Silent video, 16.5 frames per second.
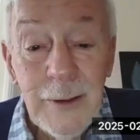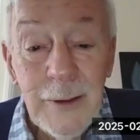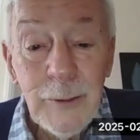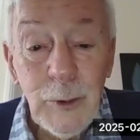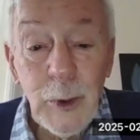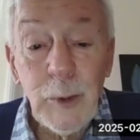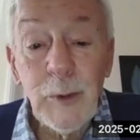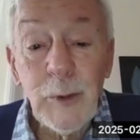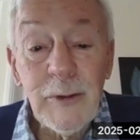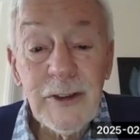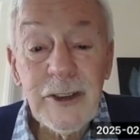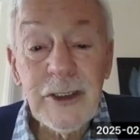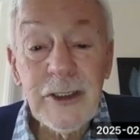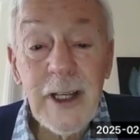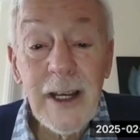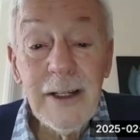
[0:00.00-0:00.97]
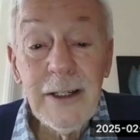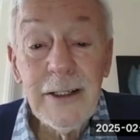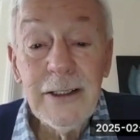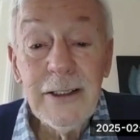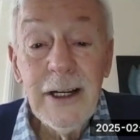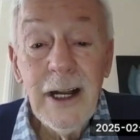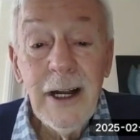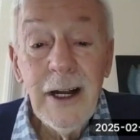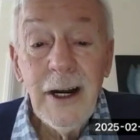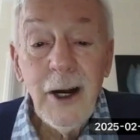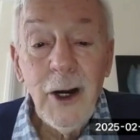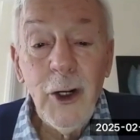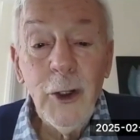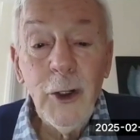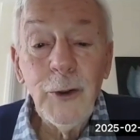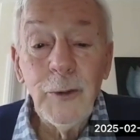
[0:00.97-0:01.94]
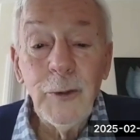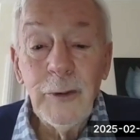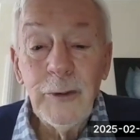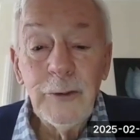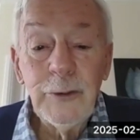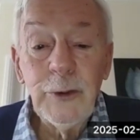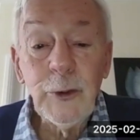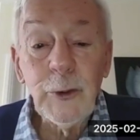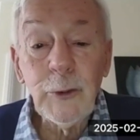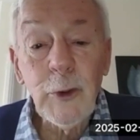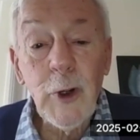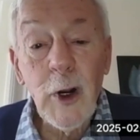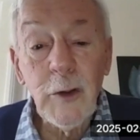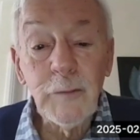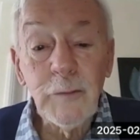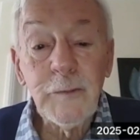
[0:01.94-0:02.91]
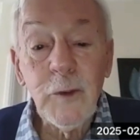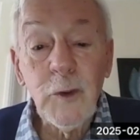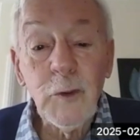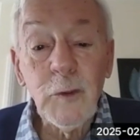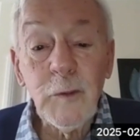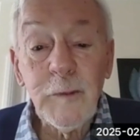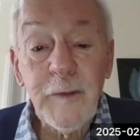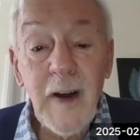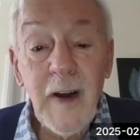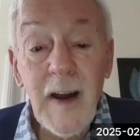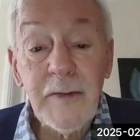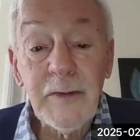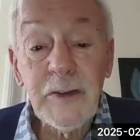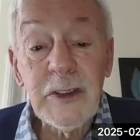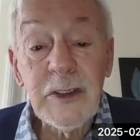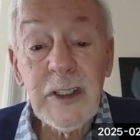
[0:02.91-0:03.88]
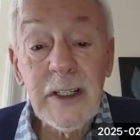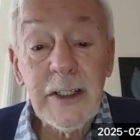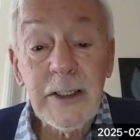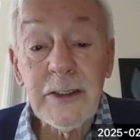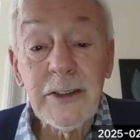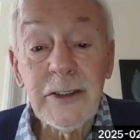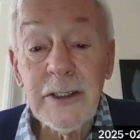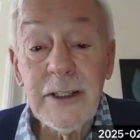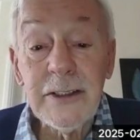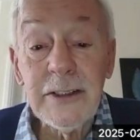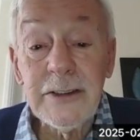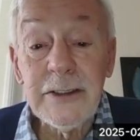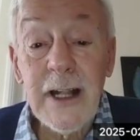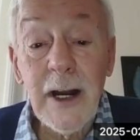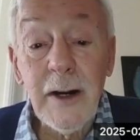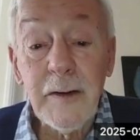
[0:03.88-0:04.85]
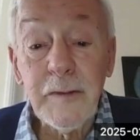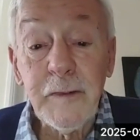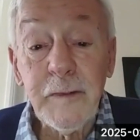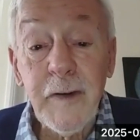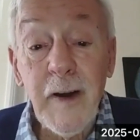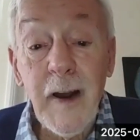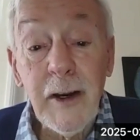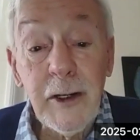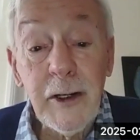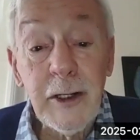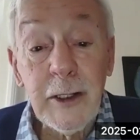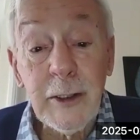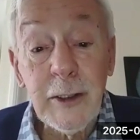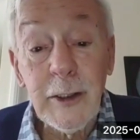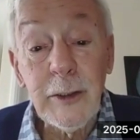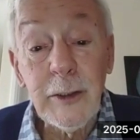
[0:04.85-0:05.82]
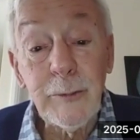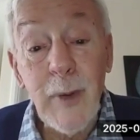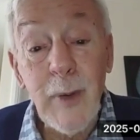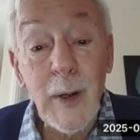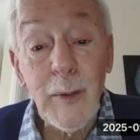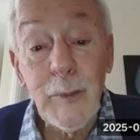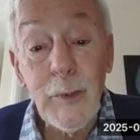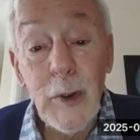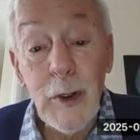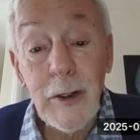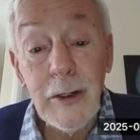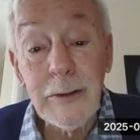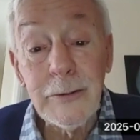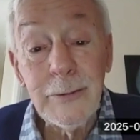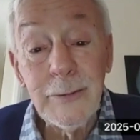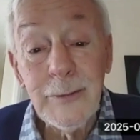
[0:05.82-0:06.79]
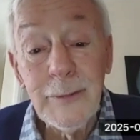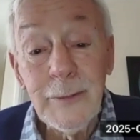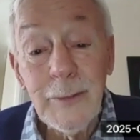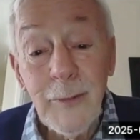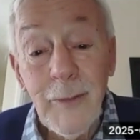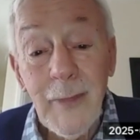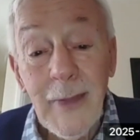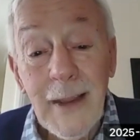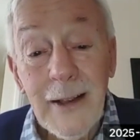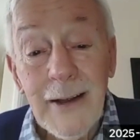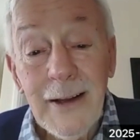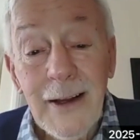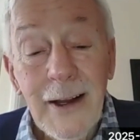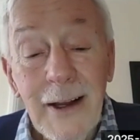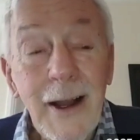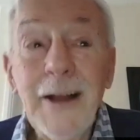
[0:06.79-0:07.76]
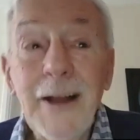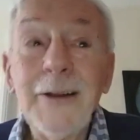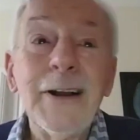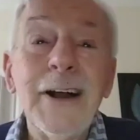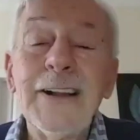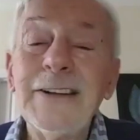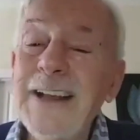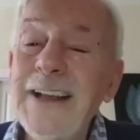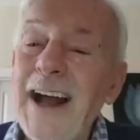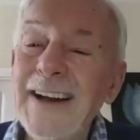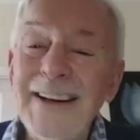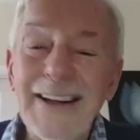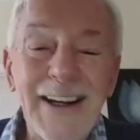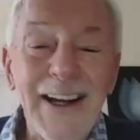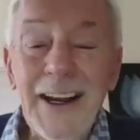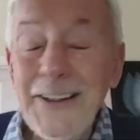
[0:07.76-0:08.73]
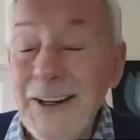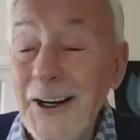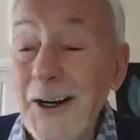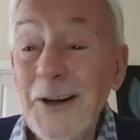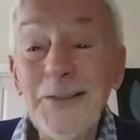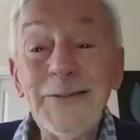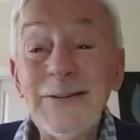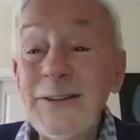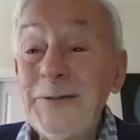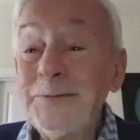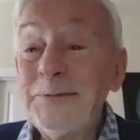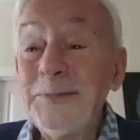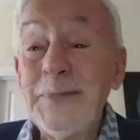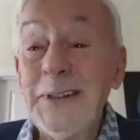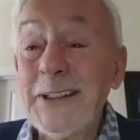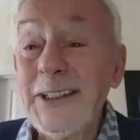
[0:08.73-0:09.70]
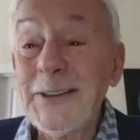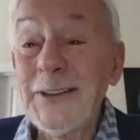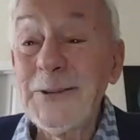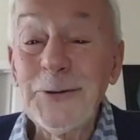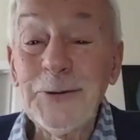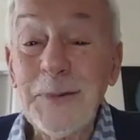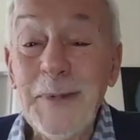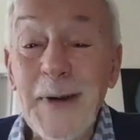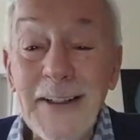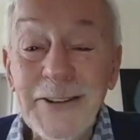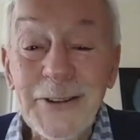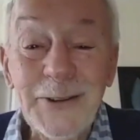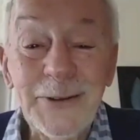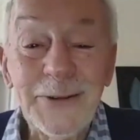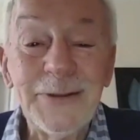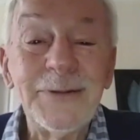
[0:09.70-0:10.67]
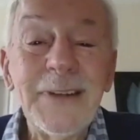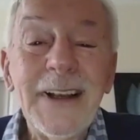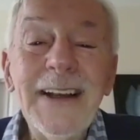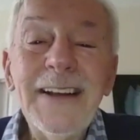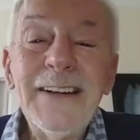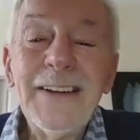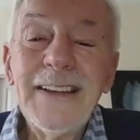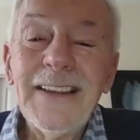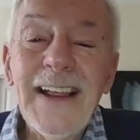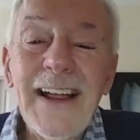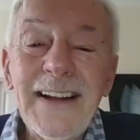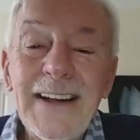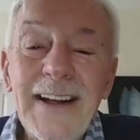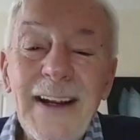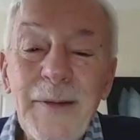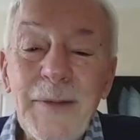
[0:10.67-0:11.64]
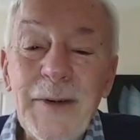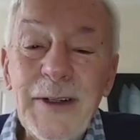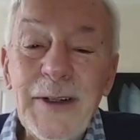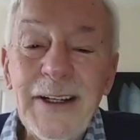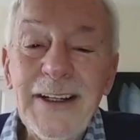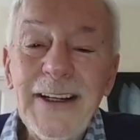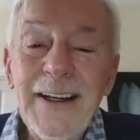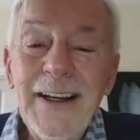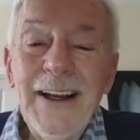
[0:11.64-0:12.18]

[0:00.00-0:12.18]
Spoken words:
We will say, oh, neuron 456 is now firing in my brain. I can't even begin to imagine that happening.